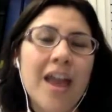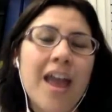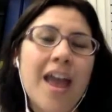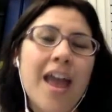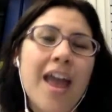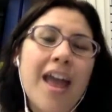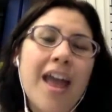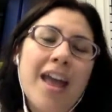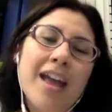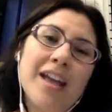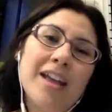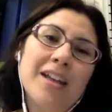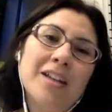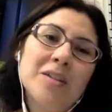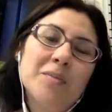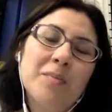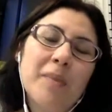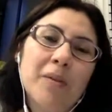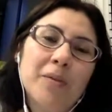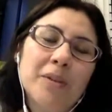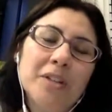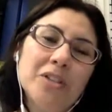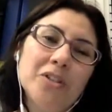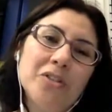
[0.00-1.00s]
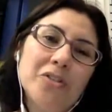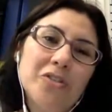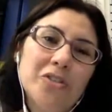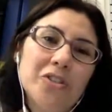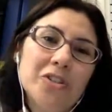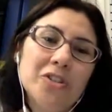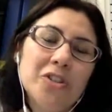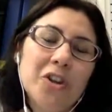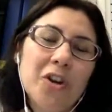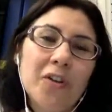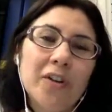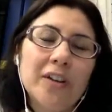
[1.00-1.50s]
And my research is
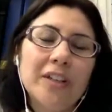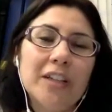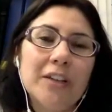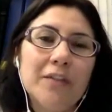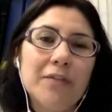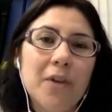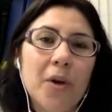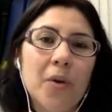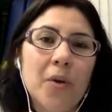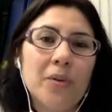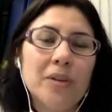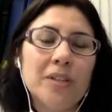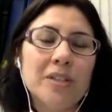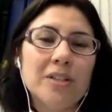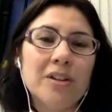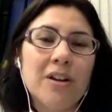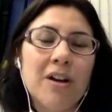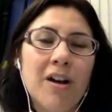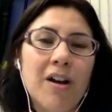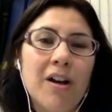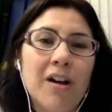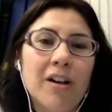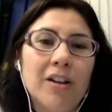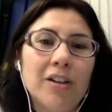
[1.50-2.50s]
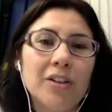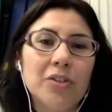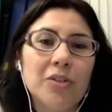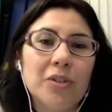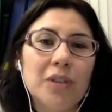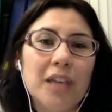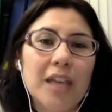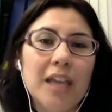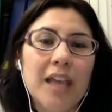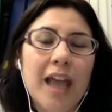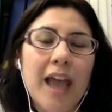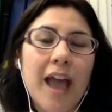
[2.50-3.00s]
currently focused on
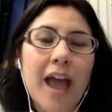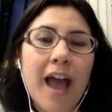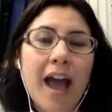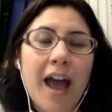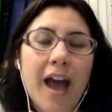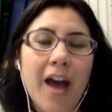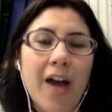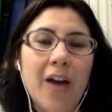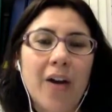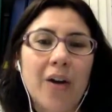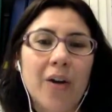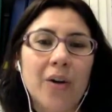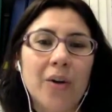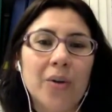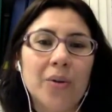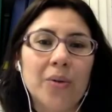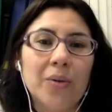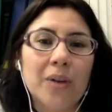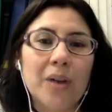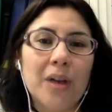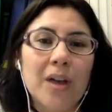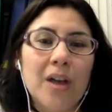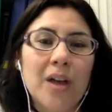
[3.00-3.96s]
looking at how